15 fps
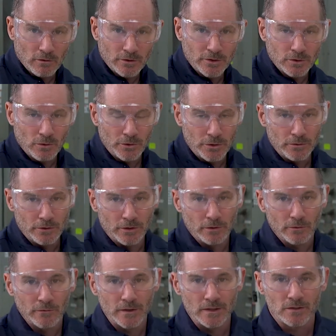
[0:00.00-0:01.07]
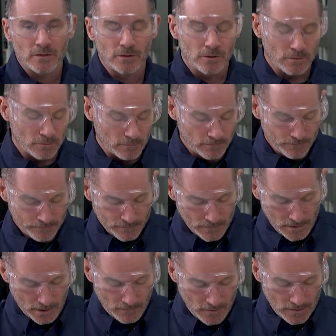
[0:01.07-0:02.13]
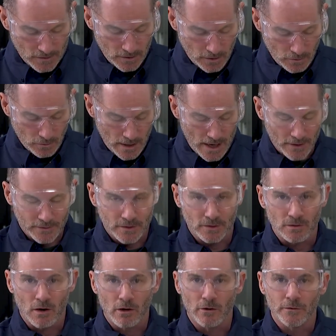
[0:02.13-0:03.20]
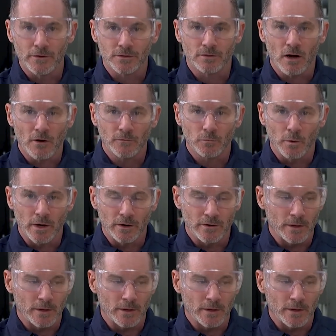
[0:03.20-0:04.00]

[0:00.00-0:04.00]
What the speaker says: Control Unit, or VCU. The VCU houses all of the software